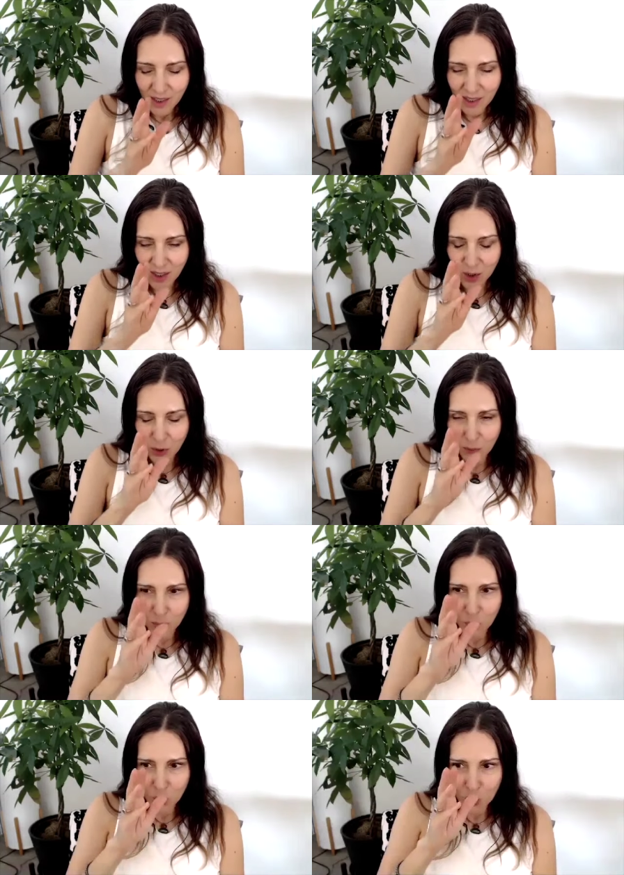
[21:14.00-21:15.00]
can
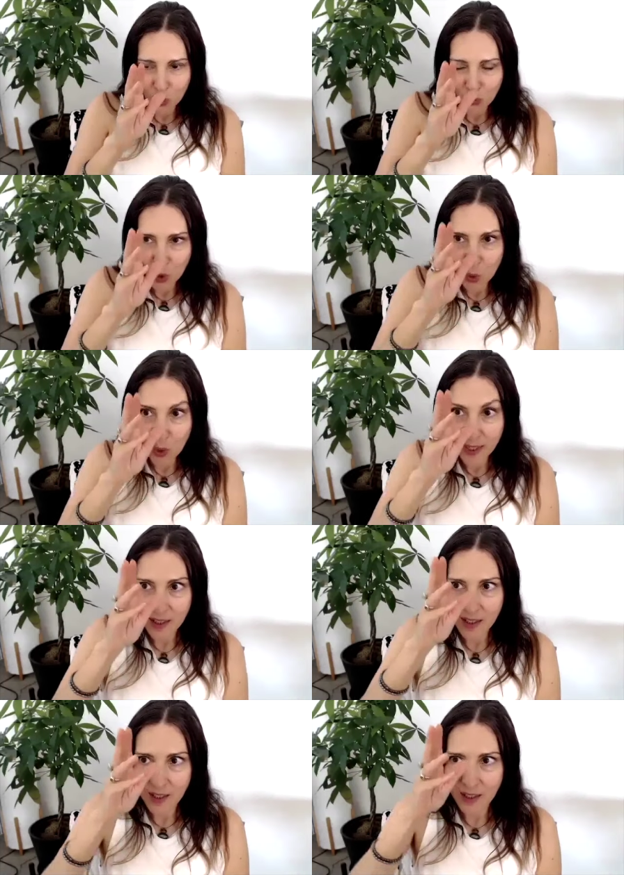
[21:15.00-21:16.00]
move with
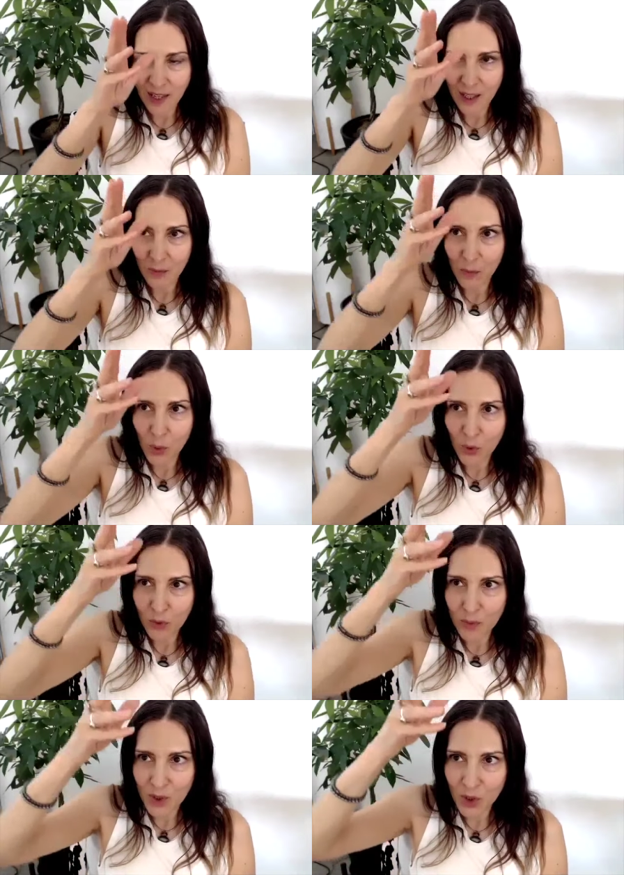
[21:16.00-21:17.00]
that
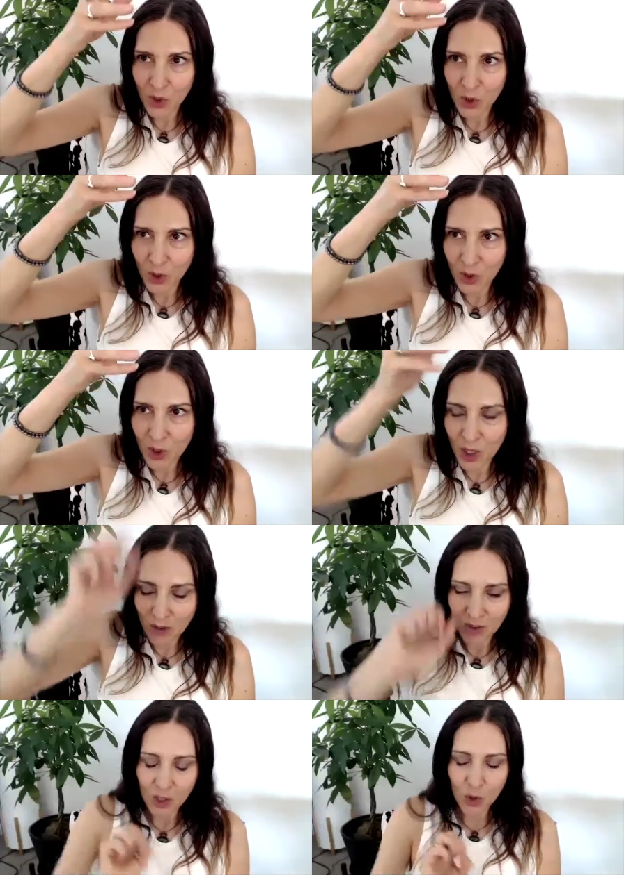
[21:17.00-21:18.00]
movement to the
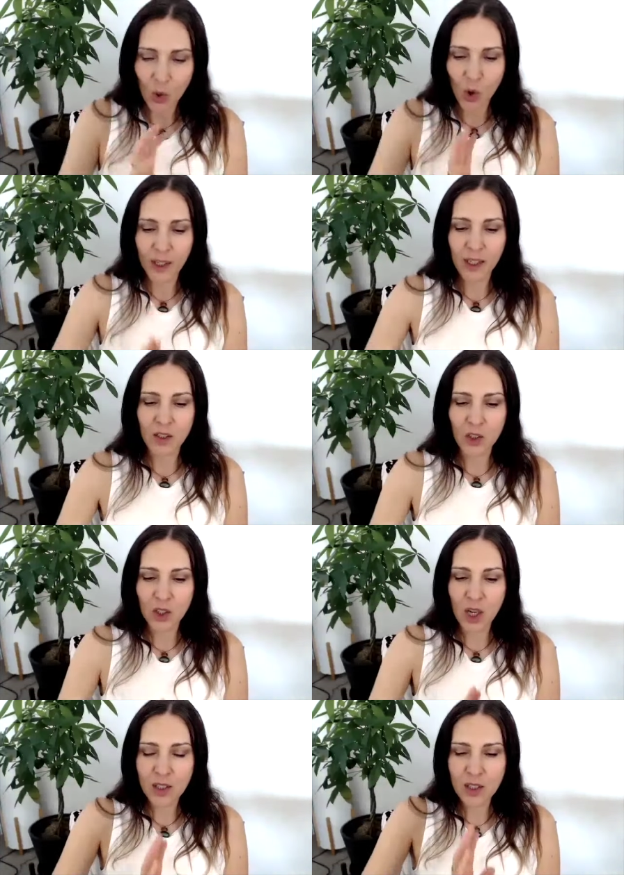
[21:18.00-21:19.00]
surface, or it can
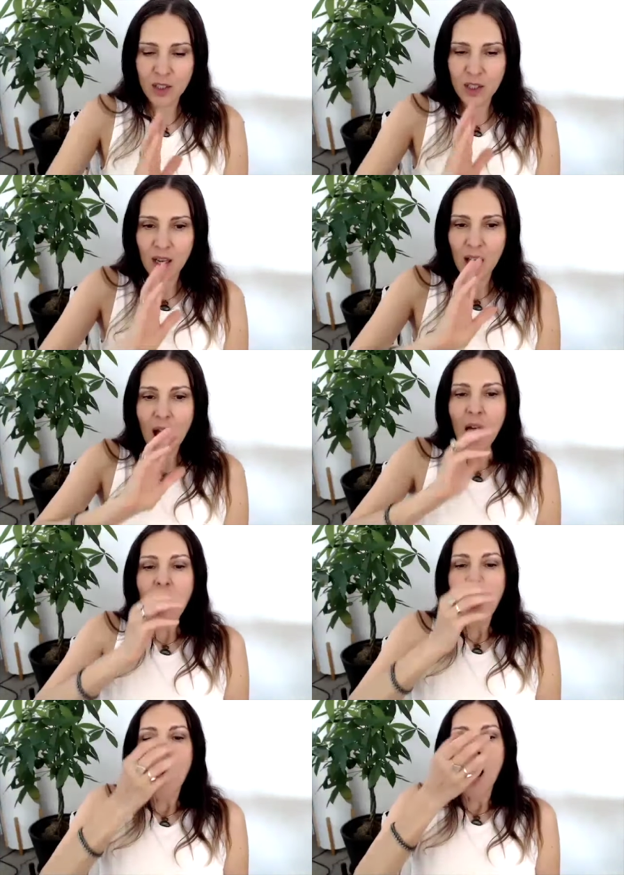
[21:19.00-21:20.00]
just
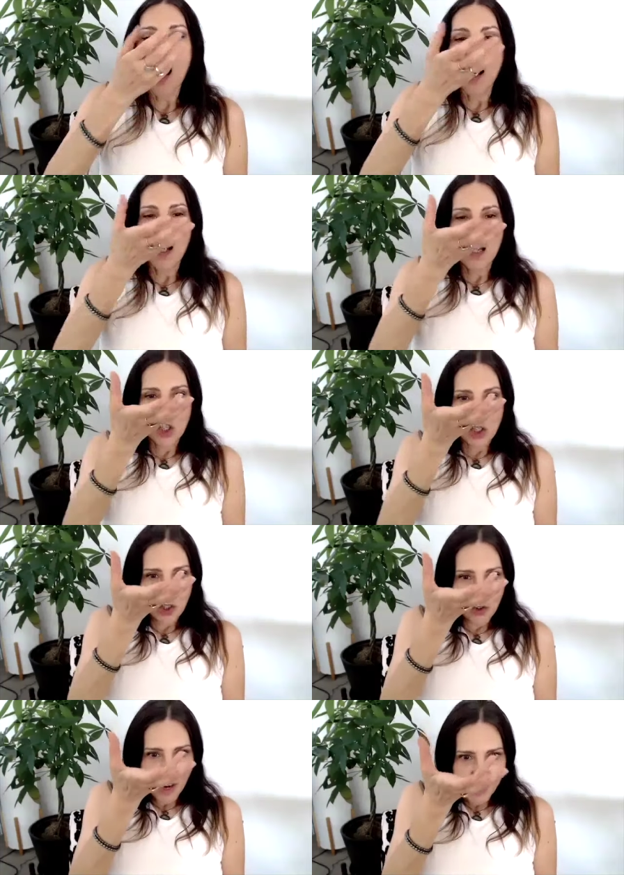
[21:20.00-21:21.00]

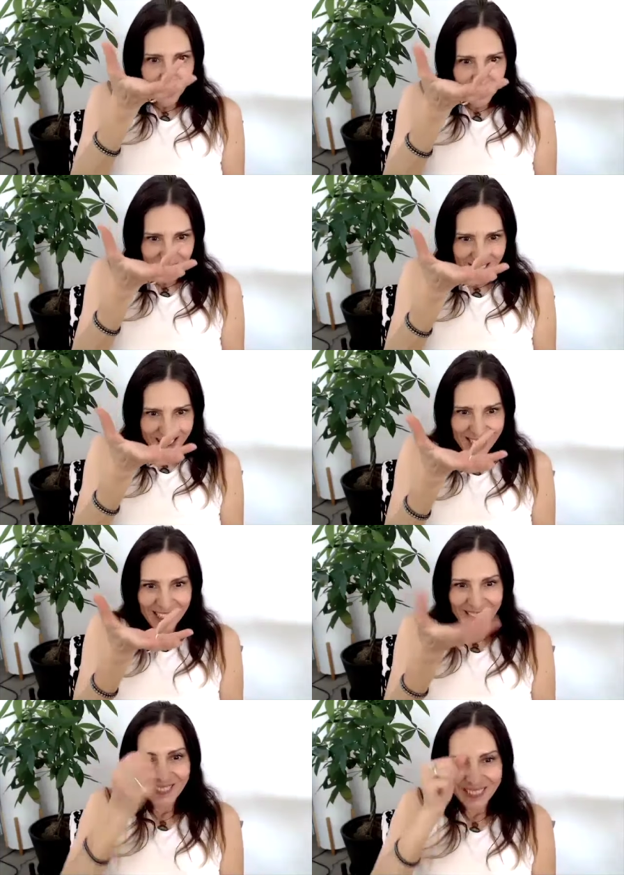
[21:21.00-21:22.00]
surrender
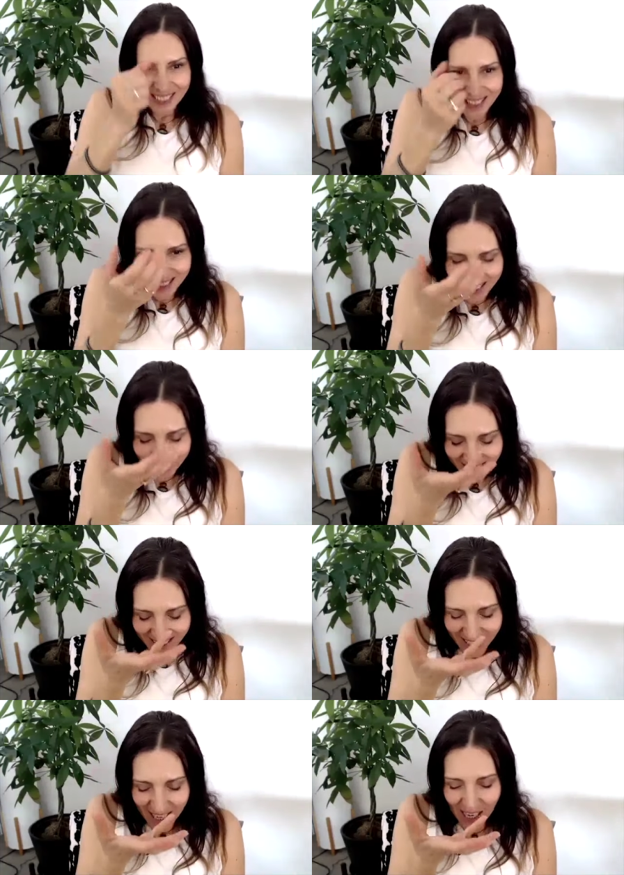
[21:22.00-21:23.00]
itself in this
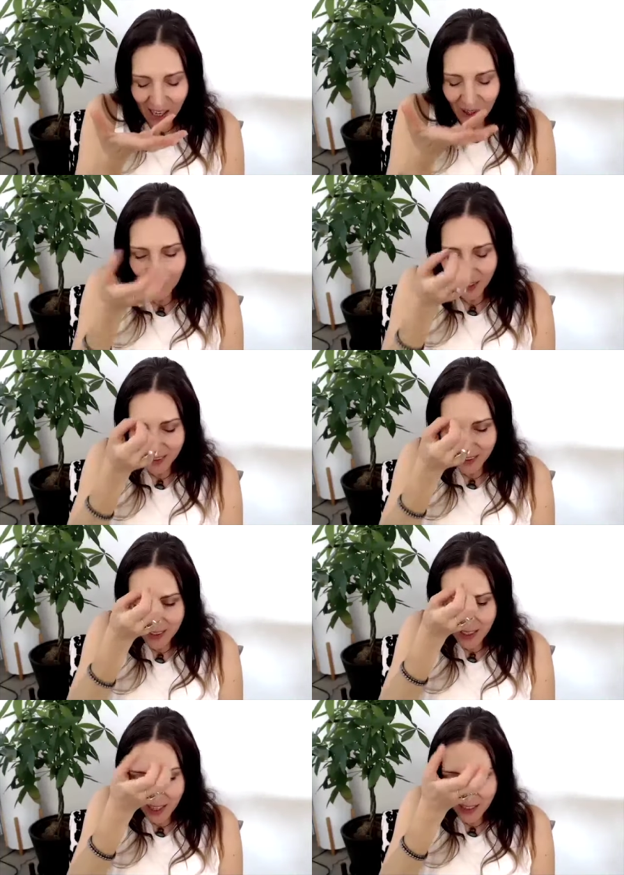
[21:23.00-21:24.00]
now. And in
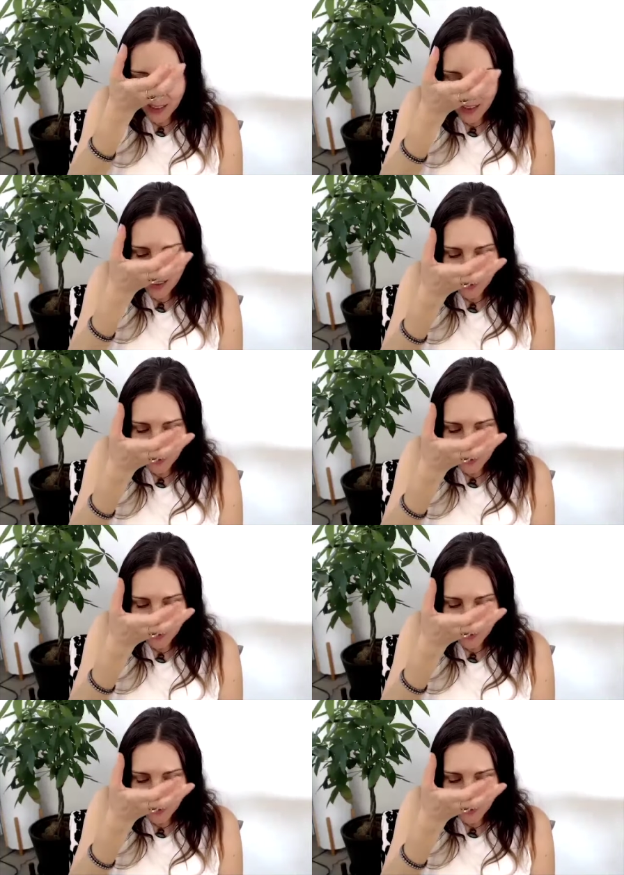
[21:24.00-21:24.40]
that,